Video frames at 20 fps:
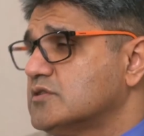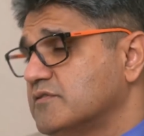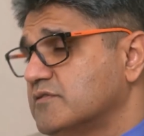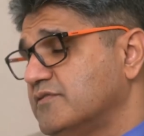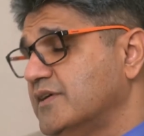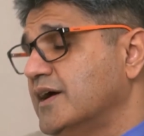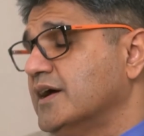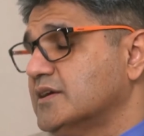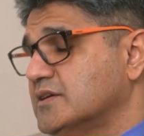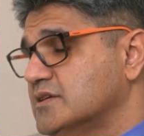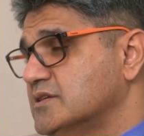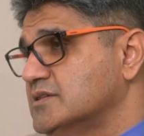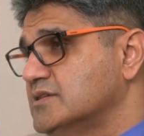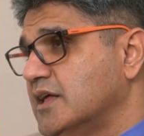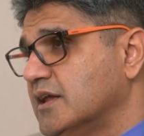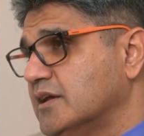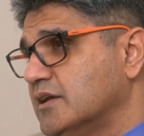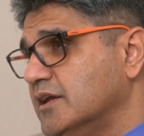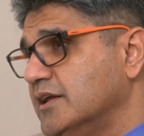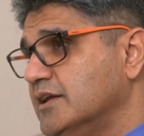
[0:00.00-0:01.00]
of factors
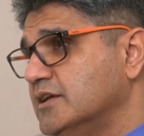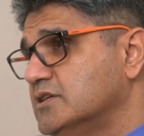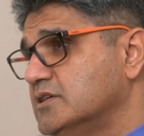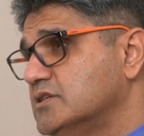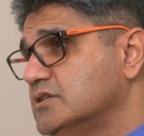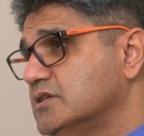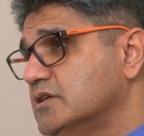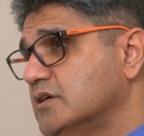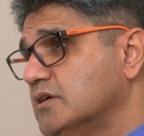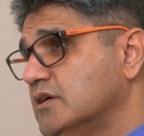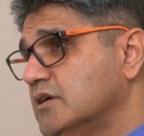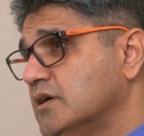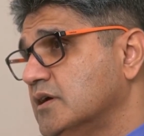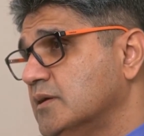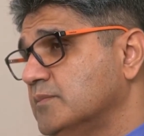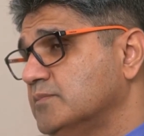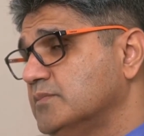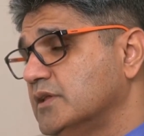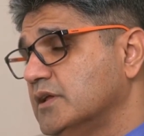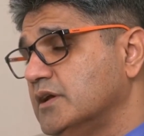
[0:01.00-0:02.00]
that
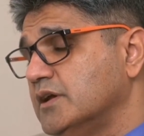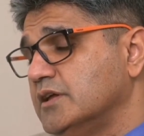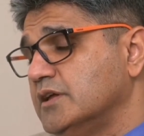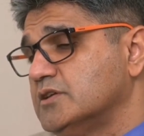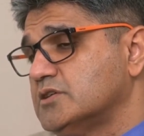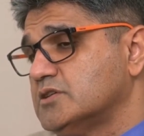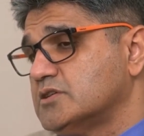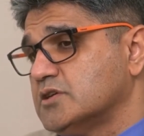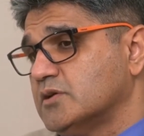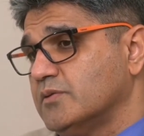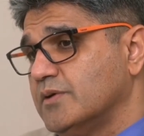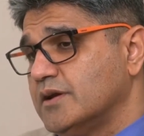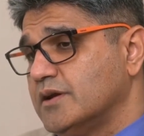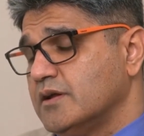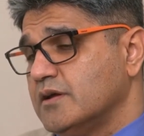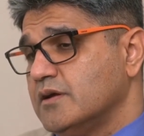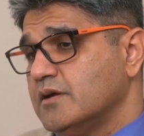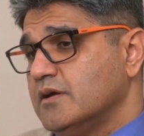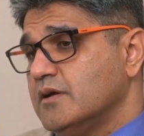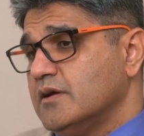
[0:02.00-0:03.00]
leads to it.
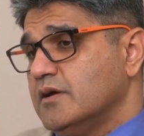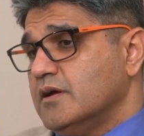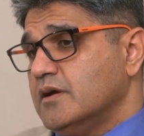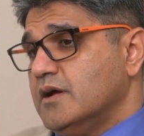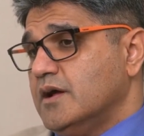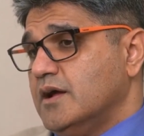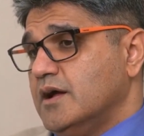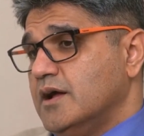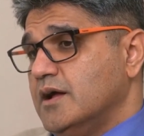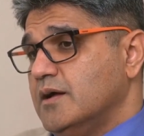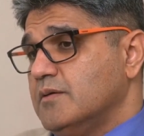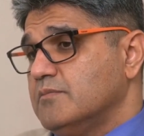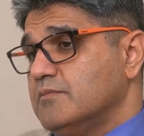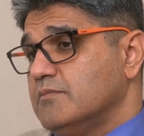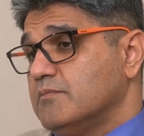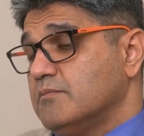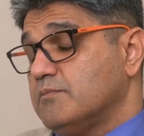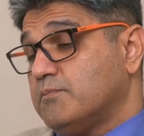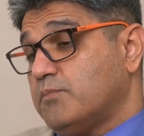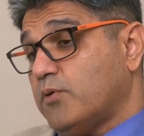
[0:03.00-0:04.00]

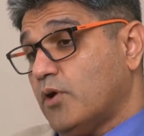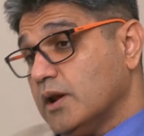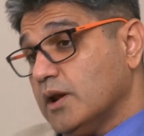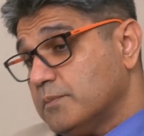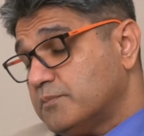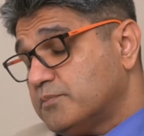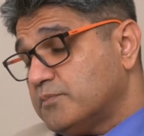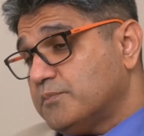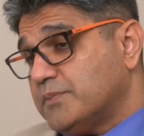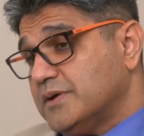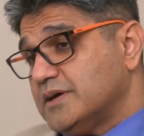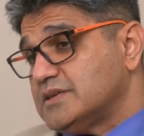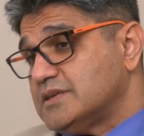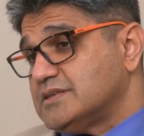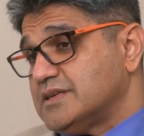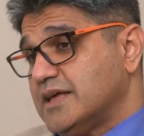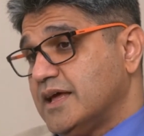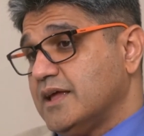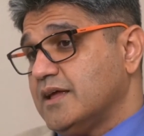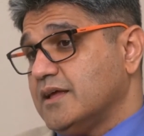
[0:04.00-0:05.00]
Polyps per
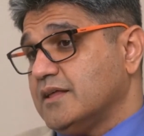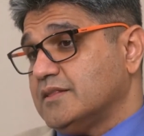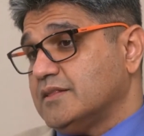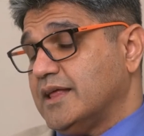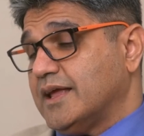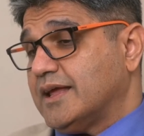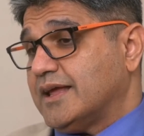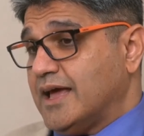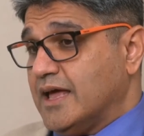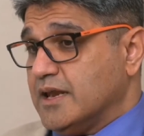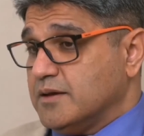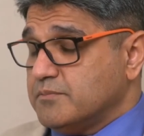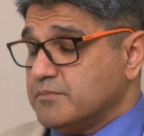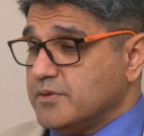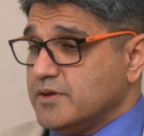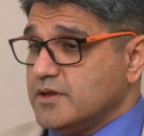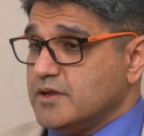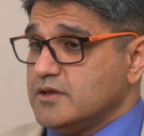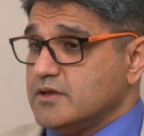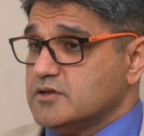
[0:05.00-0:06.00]
se, they can
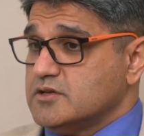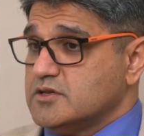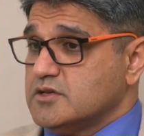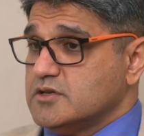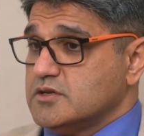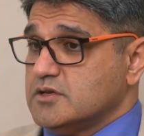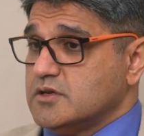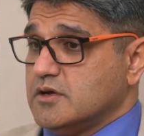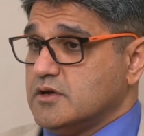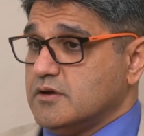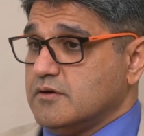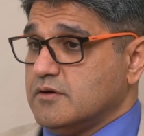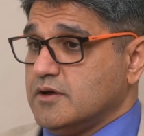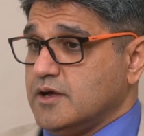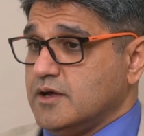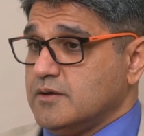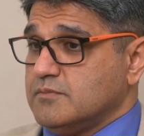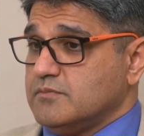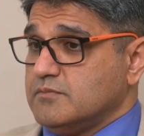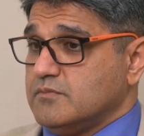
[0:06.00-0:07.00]
be
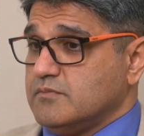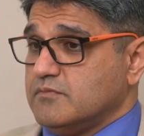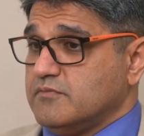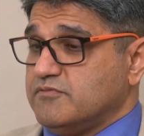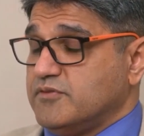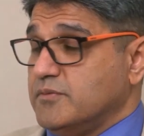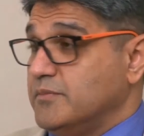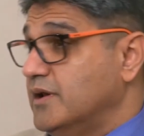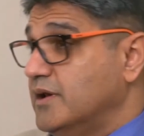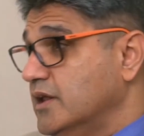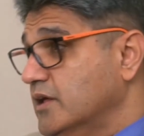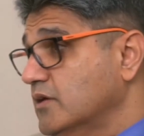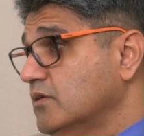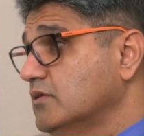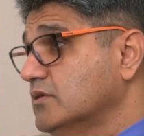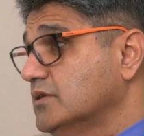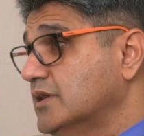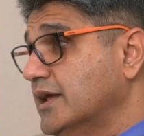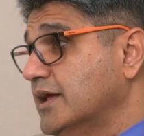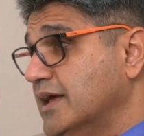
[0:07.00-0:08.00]

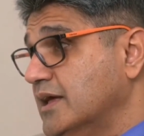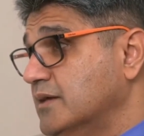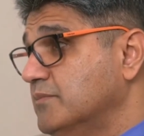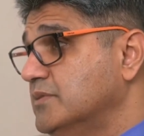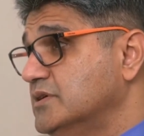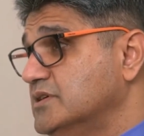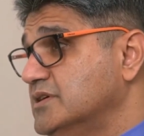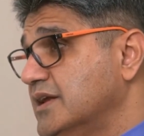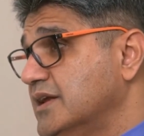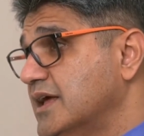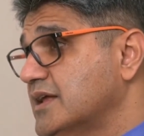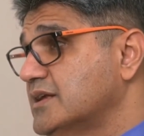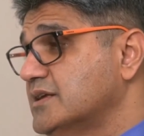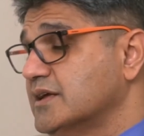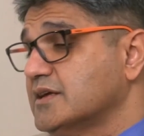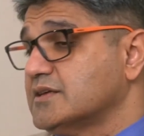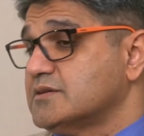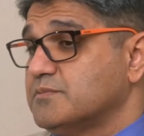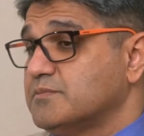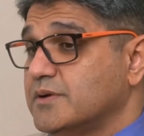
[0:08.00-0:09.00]
familial, they can be
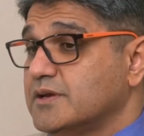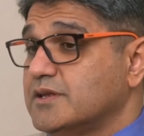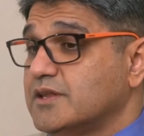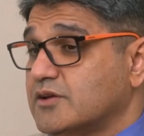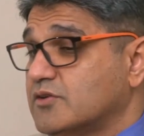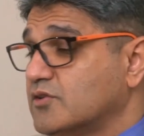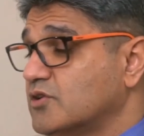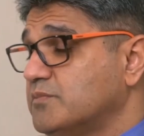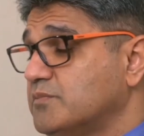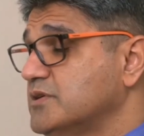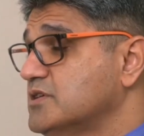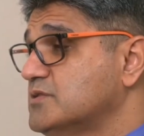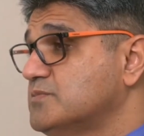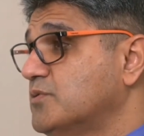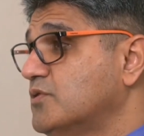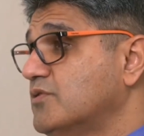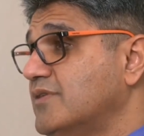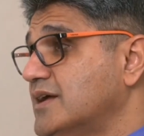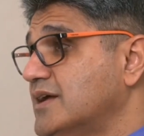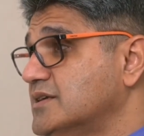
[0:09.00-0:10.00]
genetics, but they could be
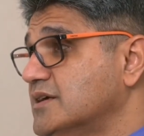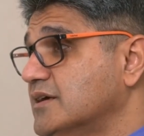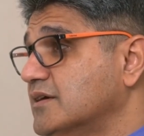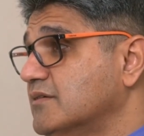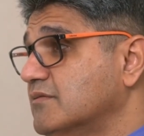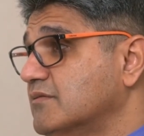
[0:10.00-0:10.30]
sporadic.